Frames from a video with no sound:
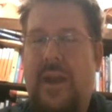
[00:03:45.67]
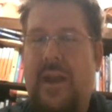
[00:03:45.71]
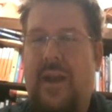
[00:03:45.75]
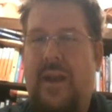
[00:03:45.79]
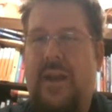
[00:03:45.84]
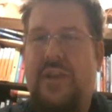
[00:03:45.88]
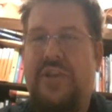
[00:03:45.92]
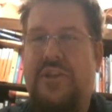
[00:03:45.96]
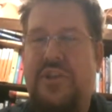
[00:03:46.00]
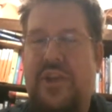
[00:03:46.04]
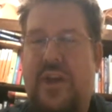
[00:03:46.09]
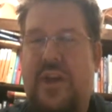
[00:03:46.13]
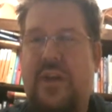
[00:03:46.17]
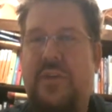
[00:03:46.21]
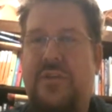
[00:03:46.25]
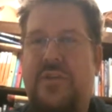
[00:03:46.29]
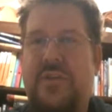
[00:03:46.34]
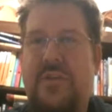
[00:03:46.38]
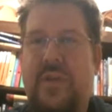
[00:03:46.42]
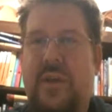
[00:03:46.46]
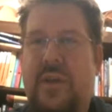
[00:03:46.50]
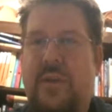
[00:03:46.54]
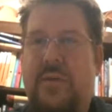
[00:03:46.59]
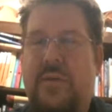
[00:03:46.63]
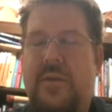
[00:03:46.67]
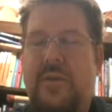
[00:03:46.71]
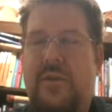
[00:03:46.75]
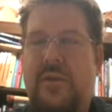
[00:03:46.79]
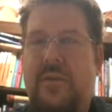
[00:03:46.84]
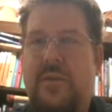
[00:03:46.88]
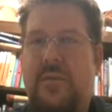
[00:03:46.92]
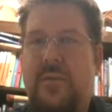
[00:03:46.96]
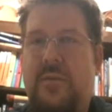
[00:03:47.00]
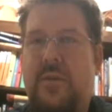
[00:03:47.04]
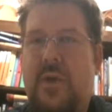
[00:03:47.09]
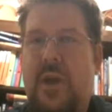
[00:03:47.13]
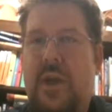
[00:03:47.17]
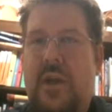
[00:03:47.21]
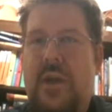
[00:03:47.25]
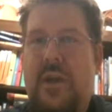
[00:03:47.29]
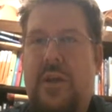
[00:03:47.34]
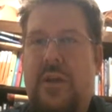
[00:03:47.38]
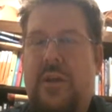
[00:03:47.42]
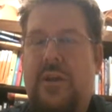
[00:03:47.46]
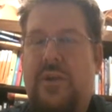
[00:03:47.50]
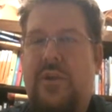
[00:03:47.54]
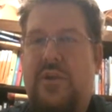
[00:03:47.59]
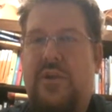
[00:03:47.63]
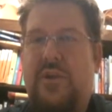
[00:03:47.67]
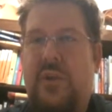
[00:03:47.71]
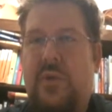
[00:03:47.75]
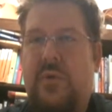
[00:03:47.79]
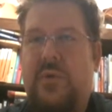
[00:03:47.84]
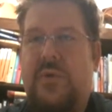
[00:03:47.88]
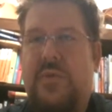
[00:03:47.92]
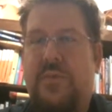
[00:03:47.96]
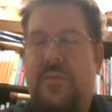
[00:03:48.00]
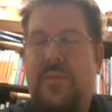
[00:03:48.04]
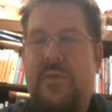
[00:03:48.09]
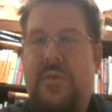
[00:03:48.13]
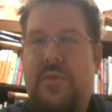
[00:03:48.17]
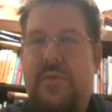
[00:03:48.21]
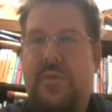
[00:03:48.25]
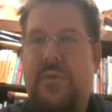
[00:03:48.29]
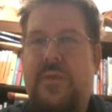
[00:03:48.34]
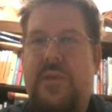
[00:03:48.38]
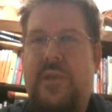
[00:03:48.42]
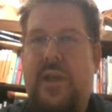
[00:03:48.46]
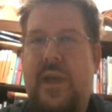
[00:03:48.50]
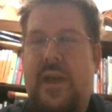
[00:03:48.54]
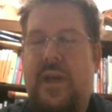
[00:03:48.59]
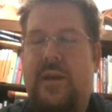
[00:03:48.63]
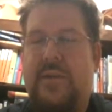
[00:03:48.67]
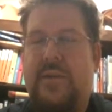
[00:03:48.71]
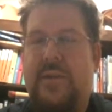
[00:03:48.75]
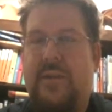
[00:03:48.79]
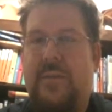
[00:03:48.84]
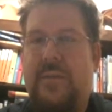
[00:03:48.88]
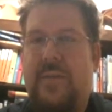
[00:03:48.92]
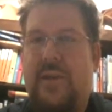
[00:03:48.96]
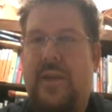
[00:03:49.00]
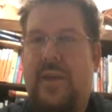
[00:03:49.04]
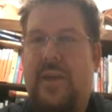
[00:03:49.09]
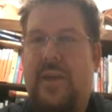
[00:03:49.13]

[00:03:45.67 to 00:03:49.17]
And I challenge you to show some enthusiasm.